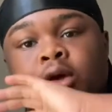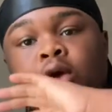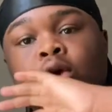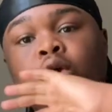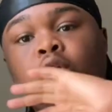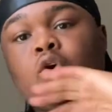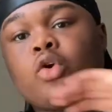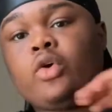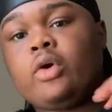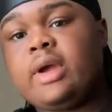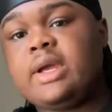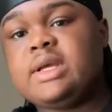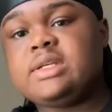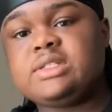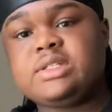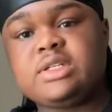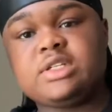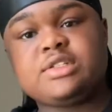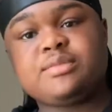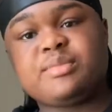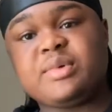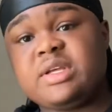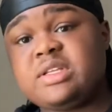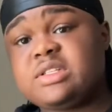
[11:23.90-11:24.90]
crazy
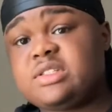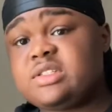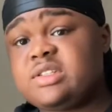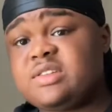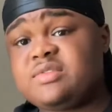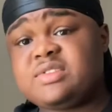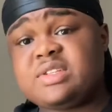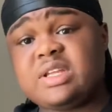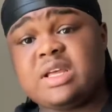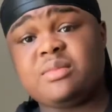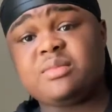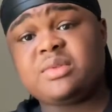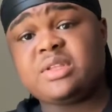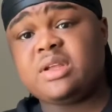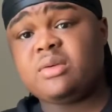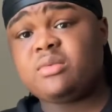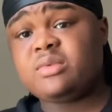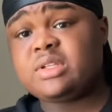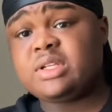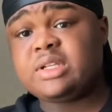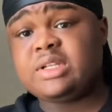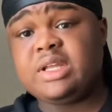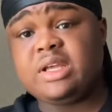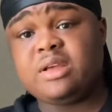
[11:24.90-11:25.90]
expensive. Same thing with
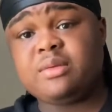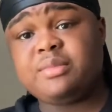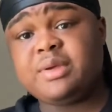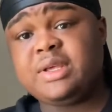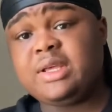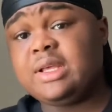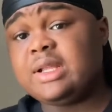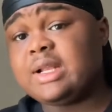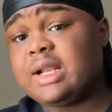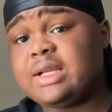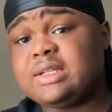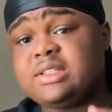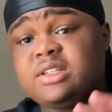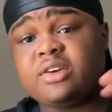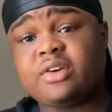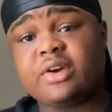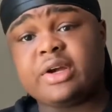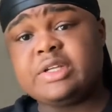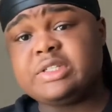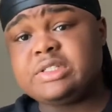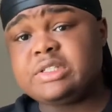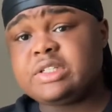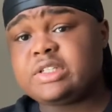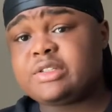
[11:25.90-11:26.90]
the DMP, like
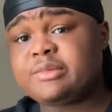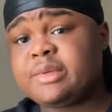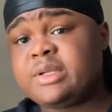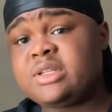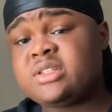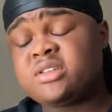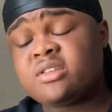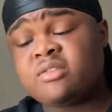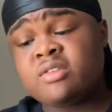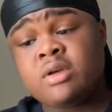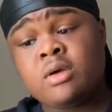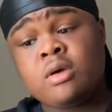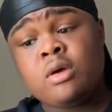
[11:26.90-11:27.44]
crazy expensive.